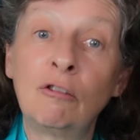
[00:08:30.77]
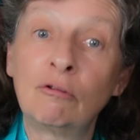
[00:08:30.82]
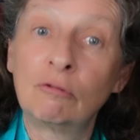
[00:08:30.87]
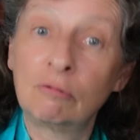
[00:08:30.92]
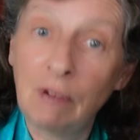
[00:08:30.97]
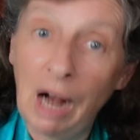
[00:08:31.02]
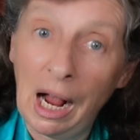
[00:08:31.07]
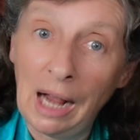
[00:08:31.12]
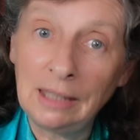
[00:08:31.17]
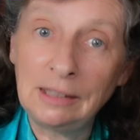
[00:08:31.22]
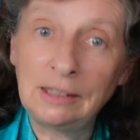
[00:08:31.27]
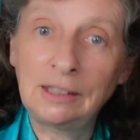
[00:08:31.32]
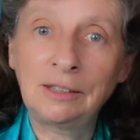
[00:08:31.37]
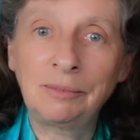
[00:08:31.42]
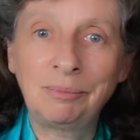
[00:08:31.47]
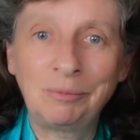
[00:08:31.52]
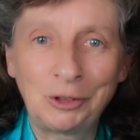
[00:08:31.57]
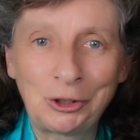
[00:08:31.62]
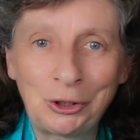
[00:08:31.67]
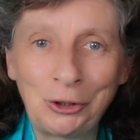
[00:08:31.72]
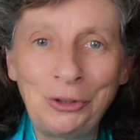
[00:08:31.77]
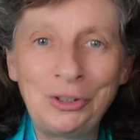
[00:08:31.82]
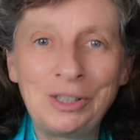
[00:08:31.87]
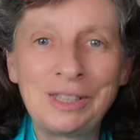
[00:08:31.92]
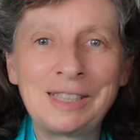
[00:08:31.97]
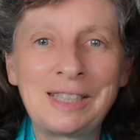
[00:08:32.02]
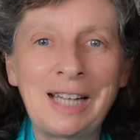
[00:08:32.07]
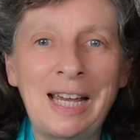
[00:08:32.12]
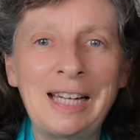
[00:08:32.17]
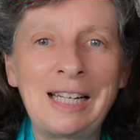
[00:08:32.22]
writes to
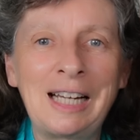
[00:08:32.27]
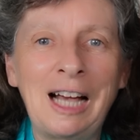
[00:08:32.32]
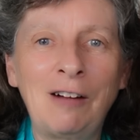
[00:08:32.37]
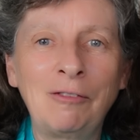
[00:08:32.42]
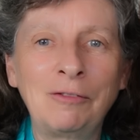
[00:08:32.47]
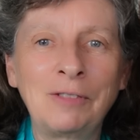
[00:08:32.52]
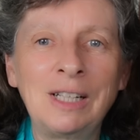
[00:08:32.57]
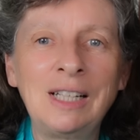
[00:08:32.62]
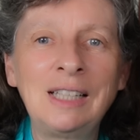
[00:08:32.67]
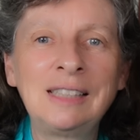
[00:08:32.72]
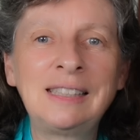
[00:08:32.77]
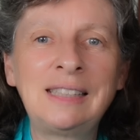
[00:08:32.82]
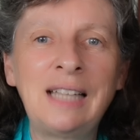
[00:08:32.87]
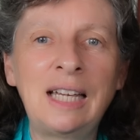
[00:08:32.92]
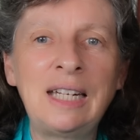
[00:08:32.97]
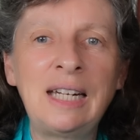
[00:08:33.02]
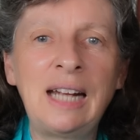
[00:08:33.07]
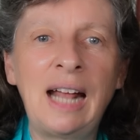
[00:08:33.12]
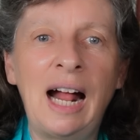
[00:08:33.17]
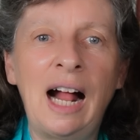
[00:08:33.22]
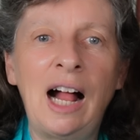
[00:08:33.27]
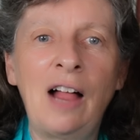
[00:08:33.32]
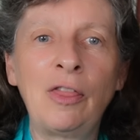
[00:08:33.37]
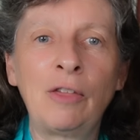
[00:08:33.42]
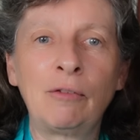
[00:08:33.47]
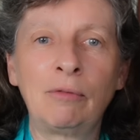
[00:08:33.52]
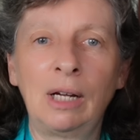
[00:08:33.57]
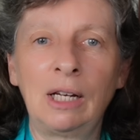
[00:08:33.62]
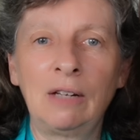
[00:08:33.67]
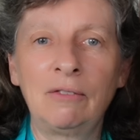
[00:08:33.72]
the state governor setting out
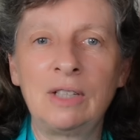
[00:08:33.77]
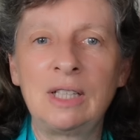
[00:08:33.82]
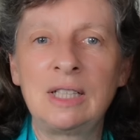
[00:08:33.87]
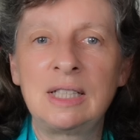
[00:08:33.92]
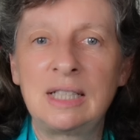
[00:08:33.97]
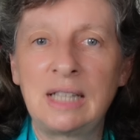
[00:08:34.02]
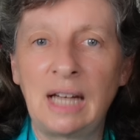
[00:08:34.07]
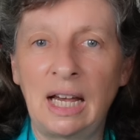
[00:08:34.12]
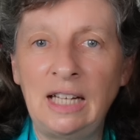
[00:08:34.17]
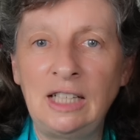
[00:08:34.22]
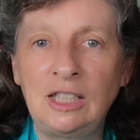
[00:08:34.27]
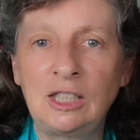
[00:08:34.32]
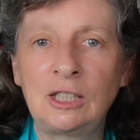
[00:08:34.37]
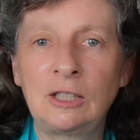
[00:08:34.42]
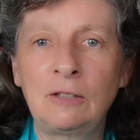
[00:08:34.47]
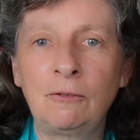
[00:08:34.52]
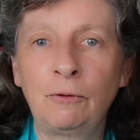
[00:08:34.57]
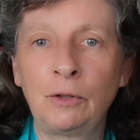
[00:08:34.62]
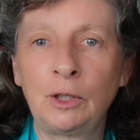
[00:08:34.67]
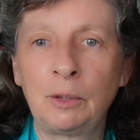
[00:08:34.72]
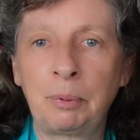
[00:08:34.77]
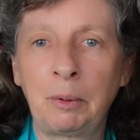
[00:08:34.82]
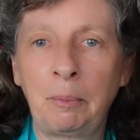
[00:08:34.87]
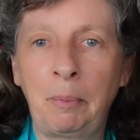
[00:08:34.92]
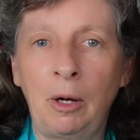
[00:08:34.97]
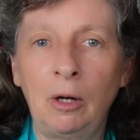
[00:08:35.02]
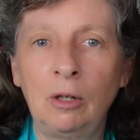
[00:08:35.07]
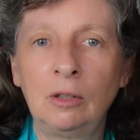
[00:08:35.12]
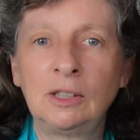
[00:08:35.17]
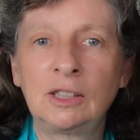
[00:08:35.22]
the relevant dates for the
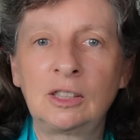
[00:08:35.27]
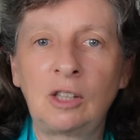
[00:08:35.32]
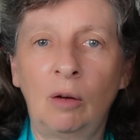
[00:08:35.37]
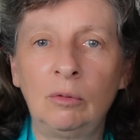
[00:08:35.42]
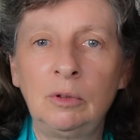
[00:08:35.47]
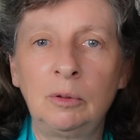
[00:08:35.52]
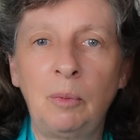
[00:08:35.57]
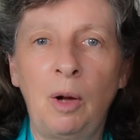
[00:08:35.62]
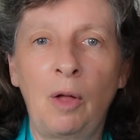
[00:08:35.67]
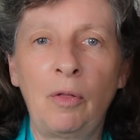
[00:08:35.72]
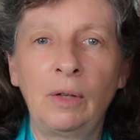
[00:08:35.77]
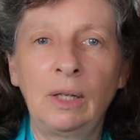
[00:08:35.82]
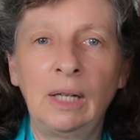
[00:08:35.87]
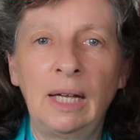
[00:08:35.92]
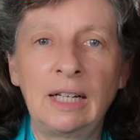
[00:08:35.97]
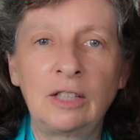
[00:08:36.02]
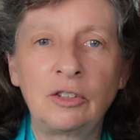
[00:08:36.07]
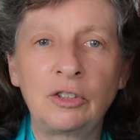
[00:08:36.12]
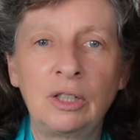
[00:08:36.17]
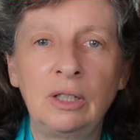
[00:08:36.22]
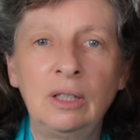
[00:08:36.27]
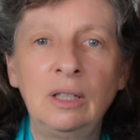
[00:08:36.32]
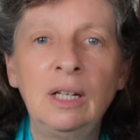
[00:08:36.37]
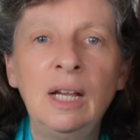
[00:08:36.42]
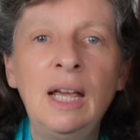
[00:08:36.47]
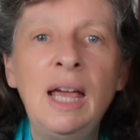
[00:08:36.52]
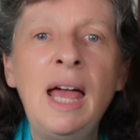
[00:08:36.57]
proposed Commonwealth election